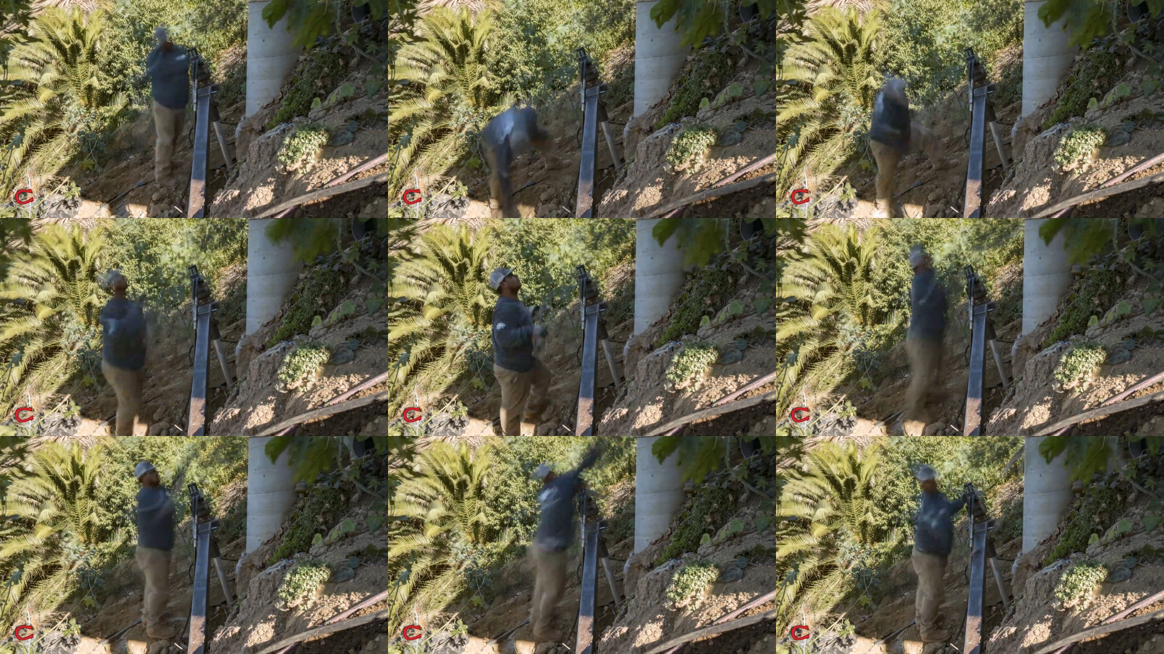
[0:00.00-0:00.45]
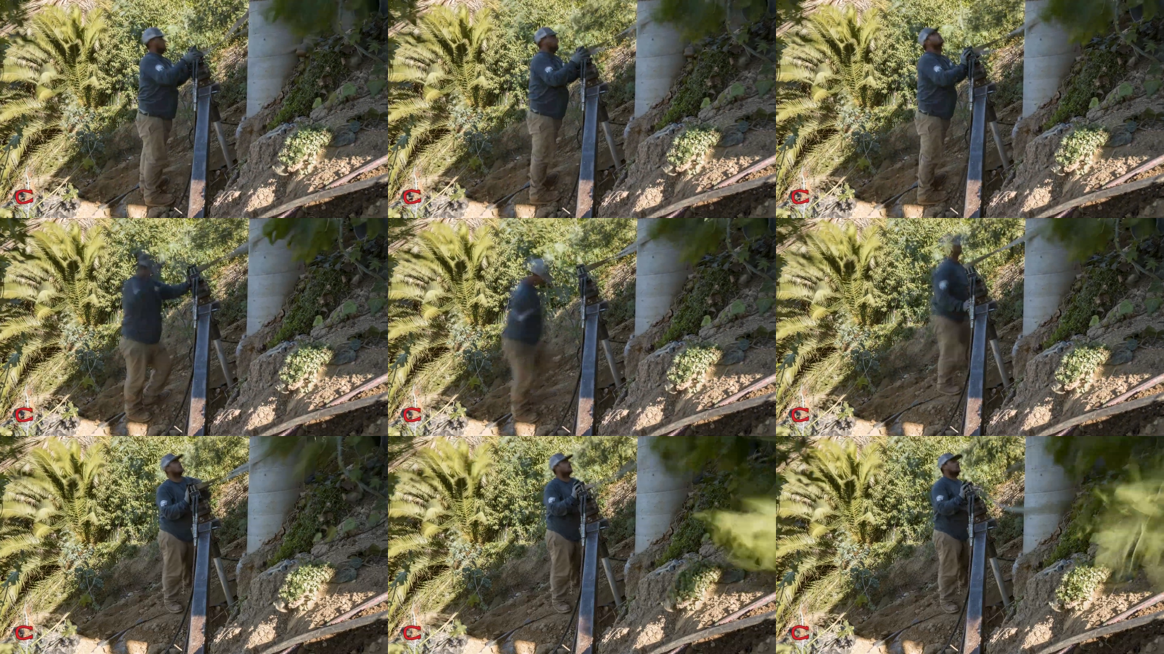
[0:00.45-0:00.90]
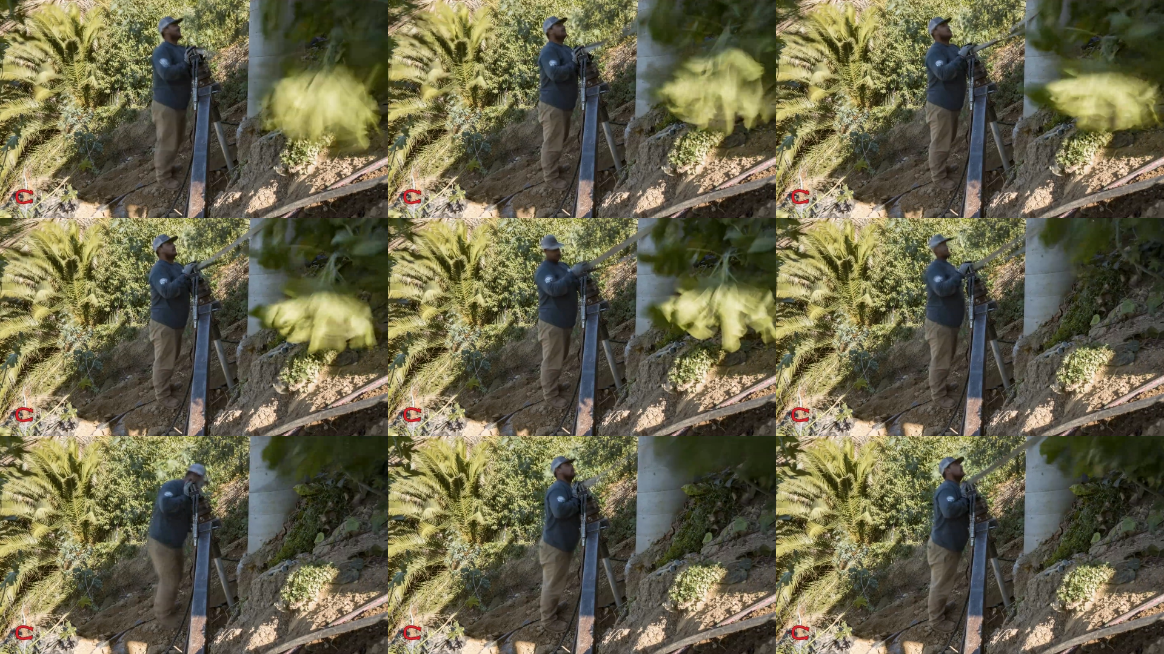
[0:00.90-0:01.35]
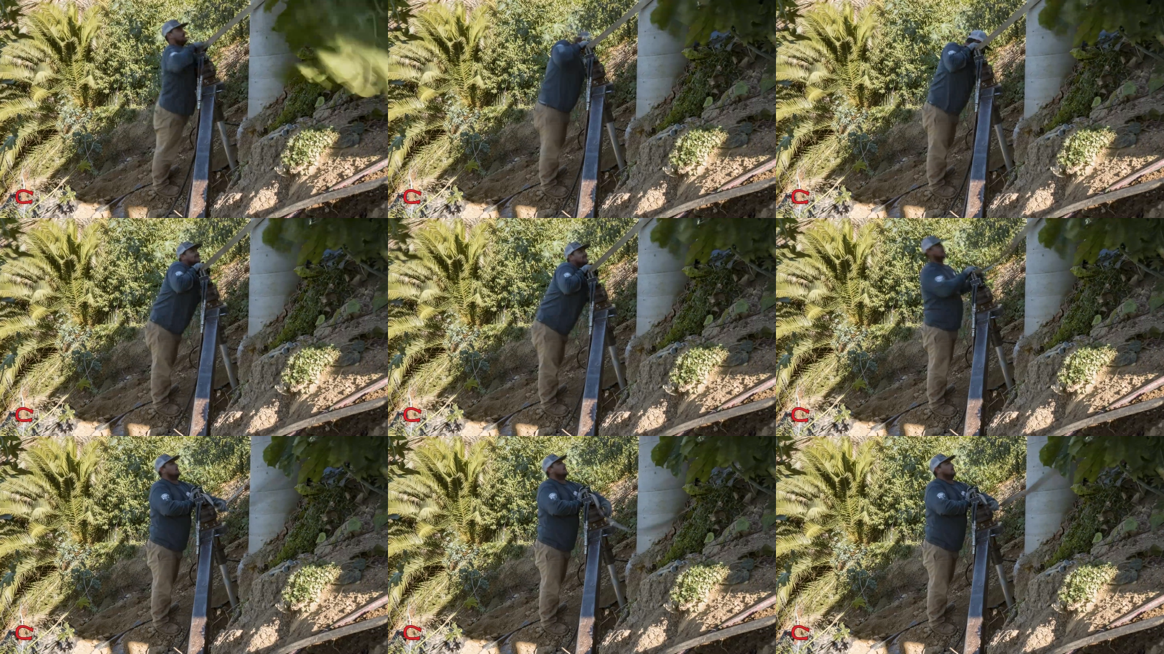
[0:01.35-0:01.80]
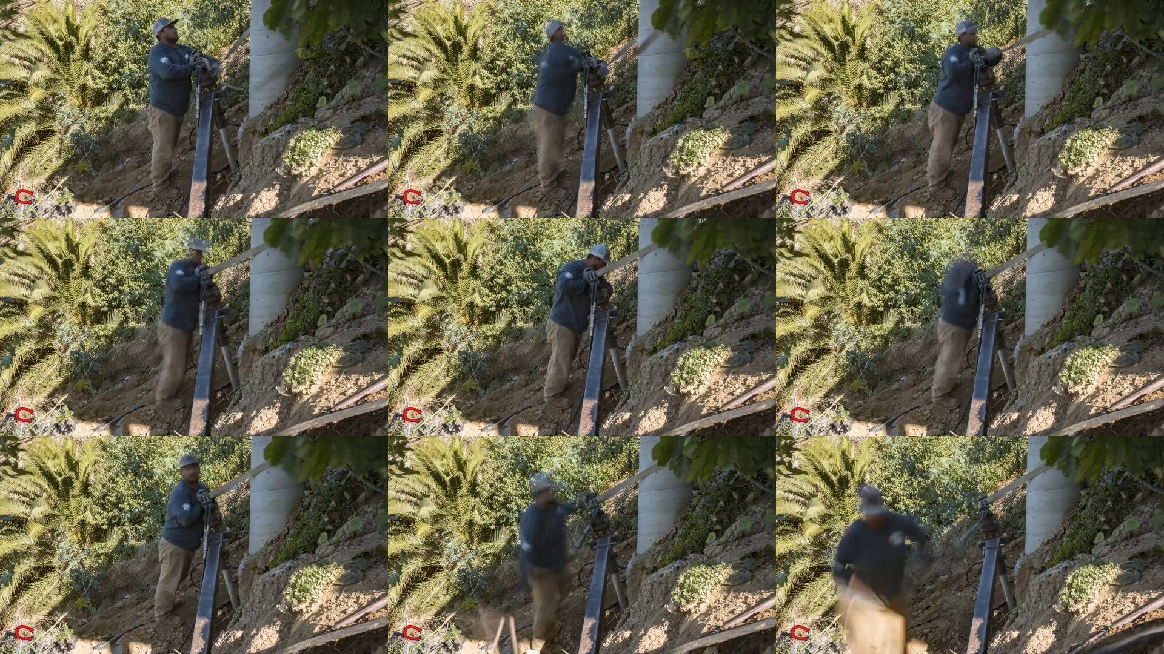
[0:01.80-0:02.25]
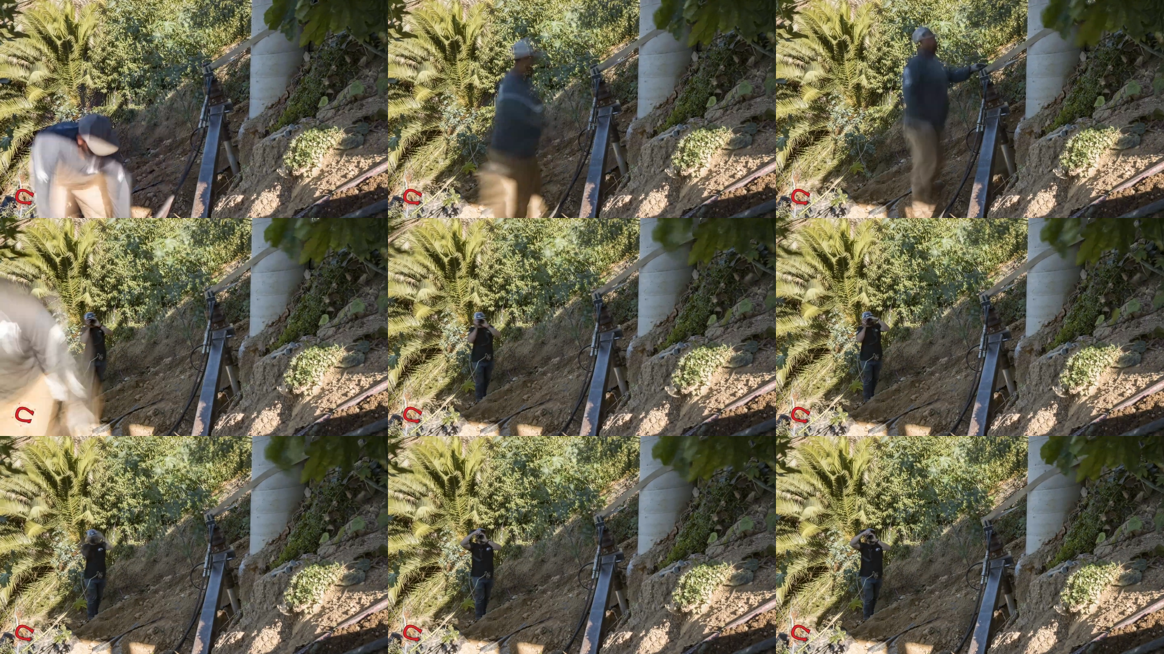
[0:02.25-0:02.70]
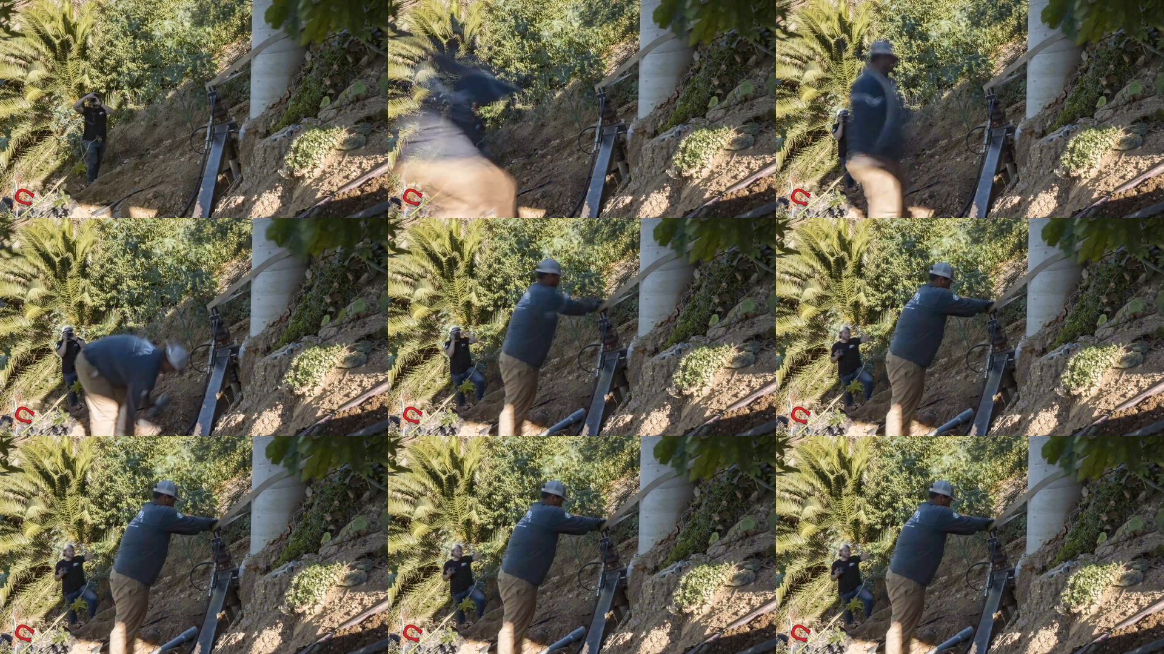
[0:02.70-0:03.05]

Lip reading: [unreadable: no face in view]